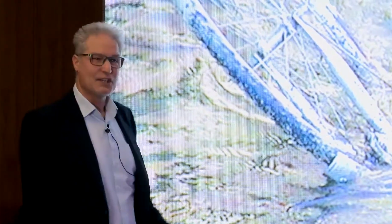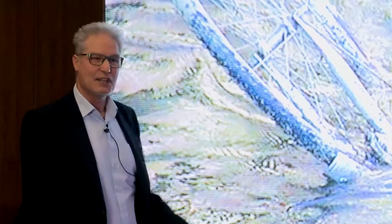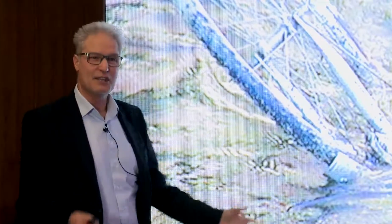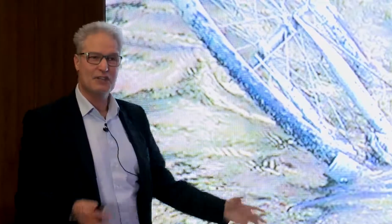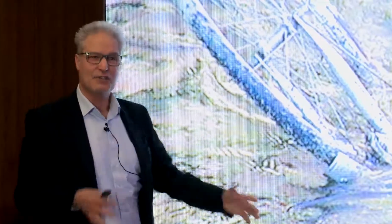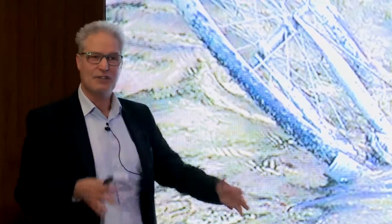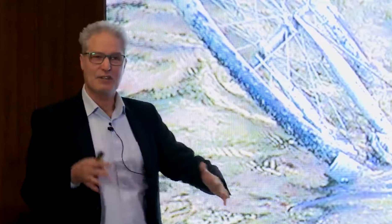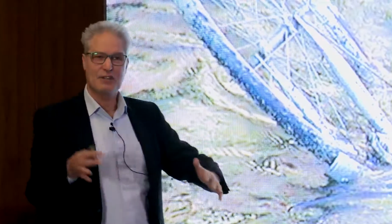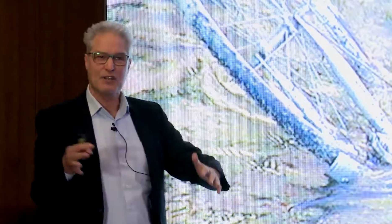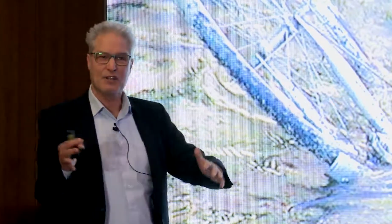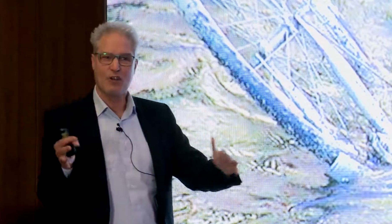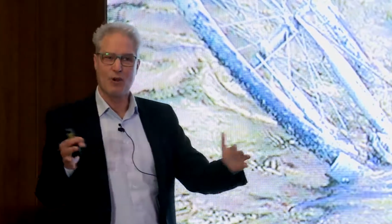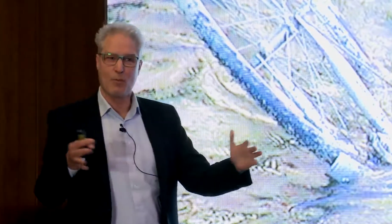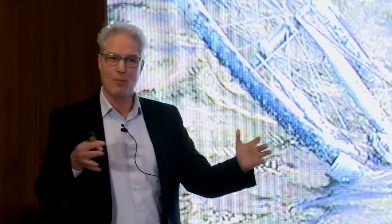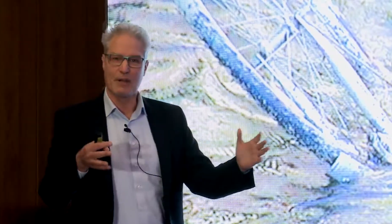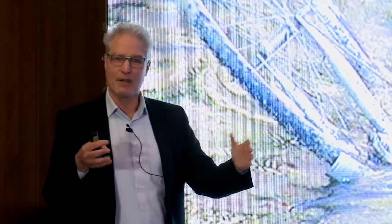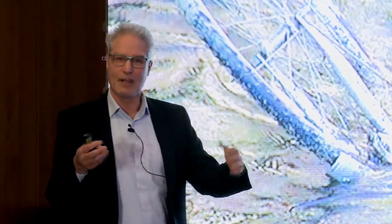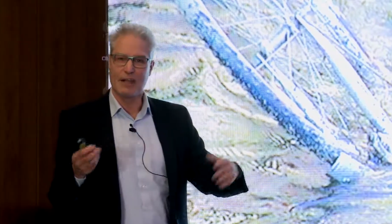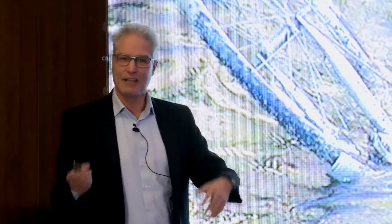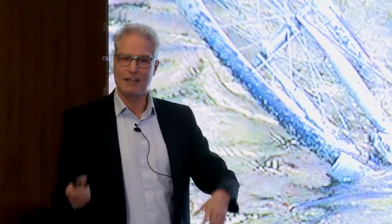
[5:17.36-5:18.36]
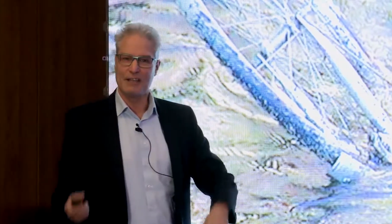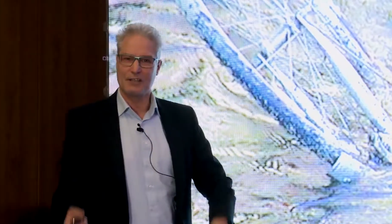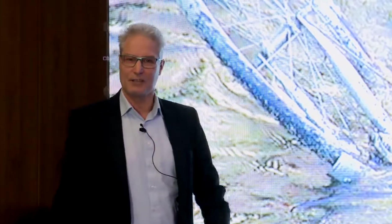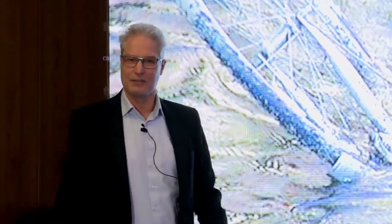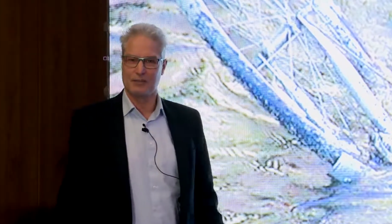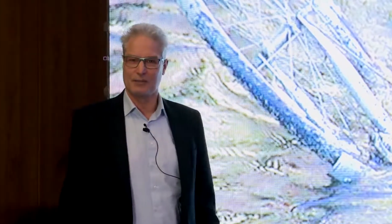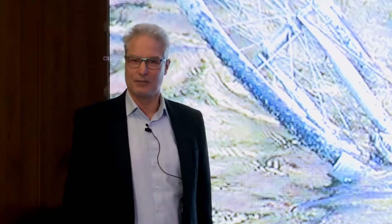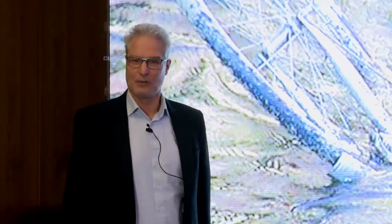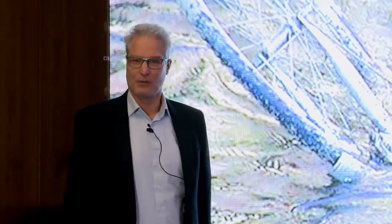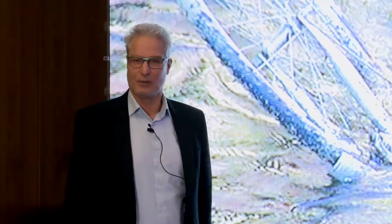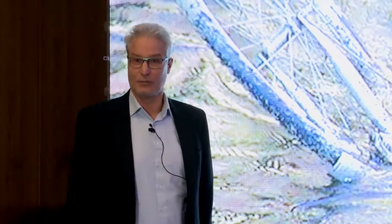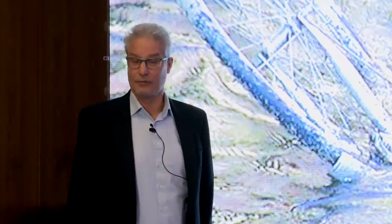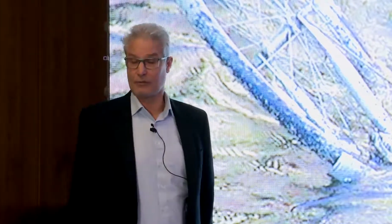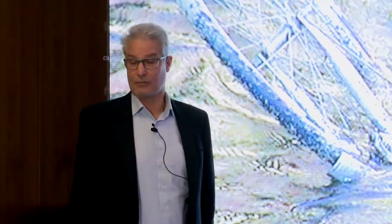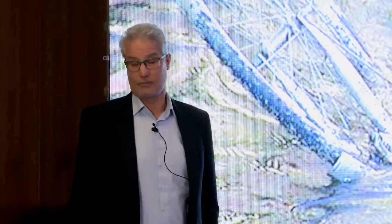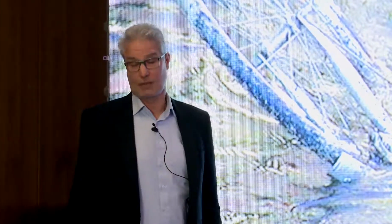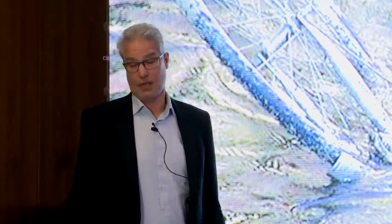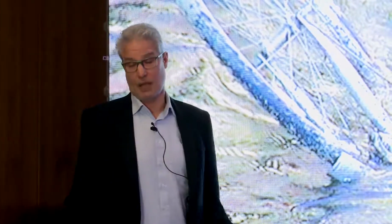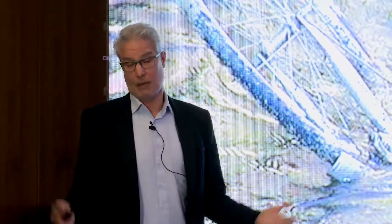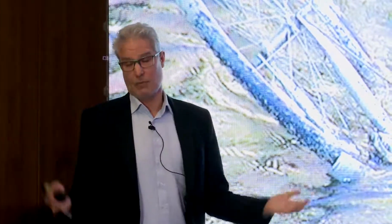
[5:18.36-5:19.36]
an interesting combination of
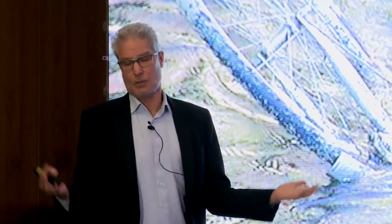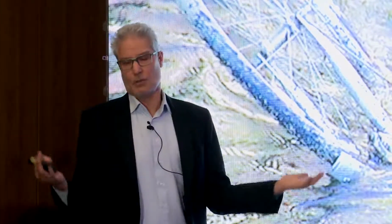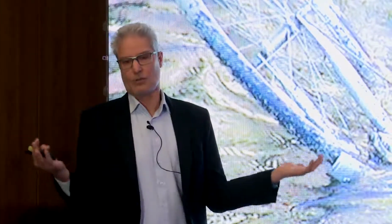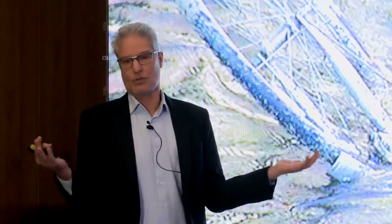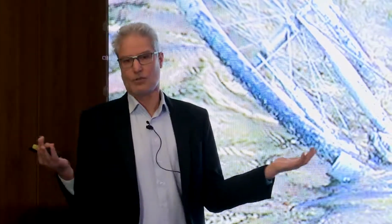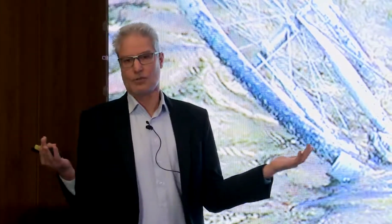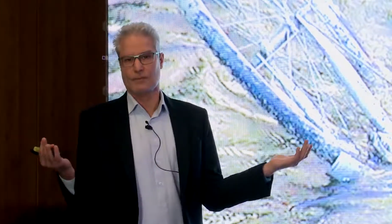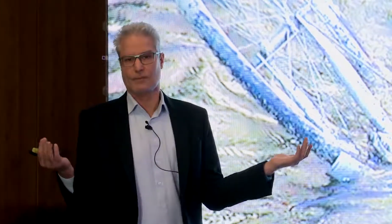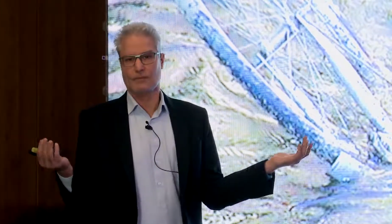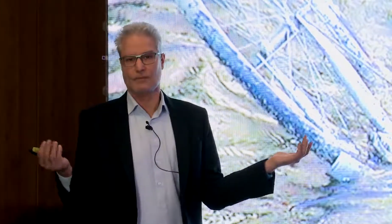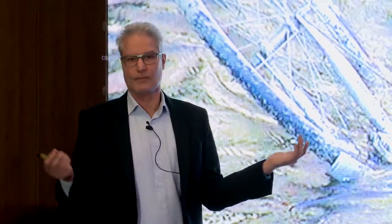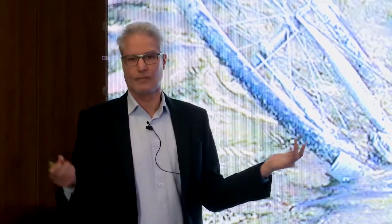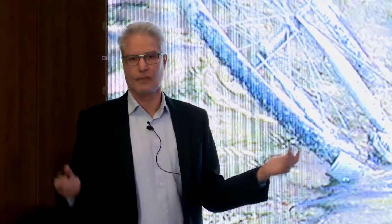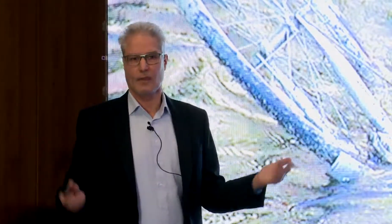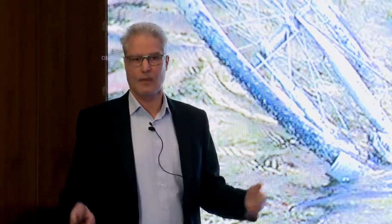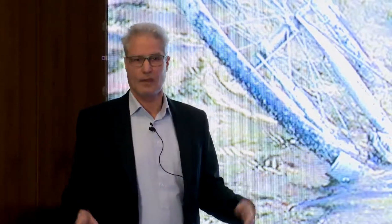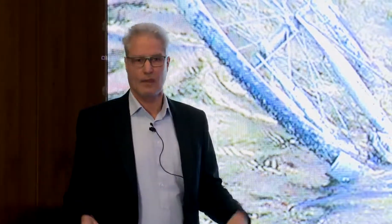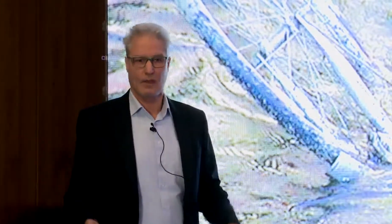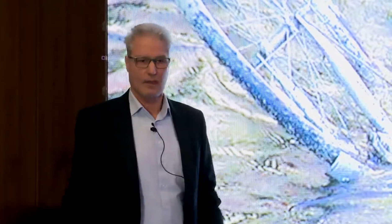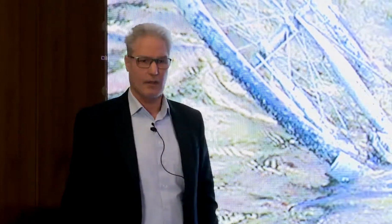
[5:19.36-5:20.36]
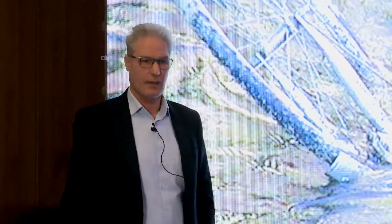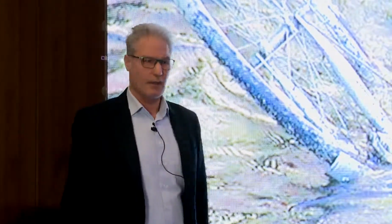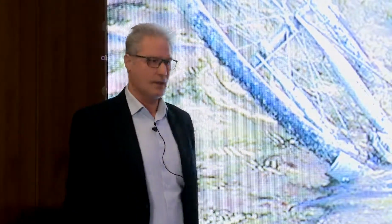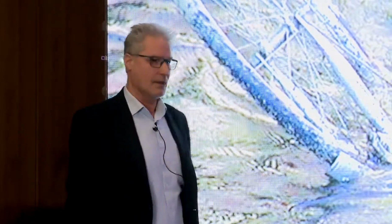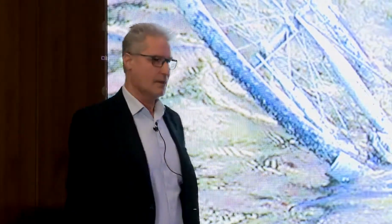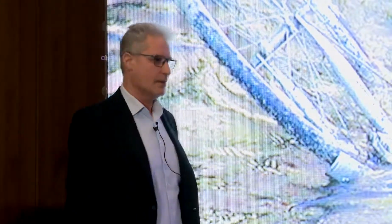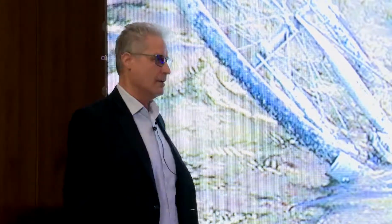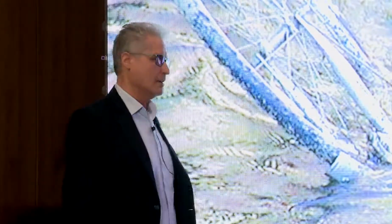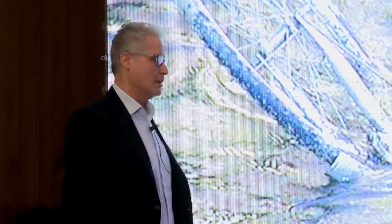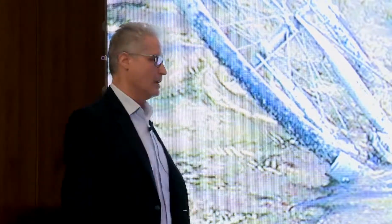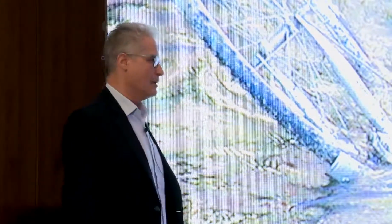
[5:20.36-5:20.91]
tables uh,